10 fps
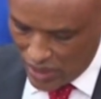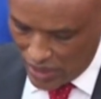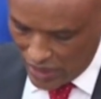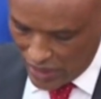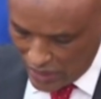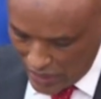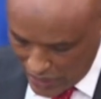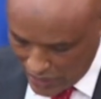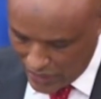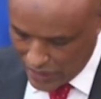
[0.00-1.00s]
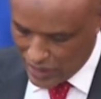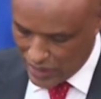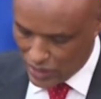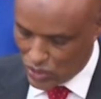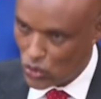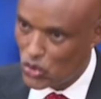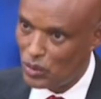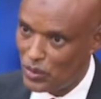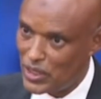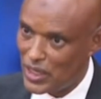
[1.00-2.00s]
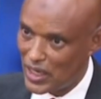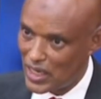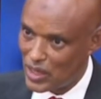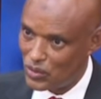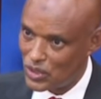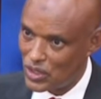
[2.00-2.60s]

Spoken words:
deleted the social media account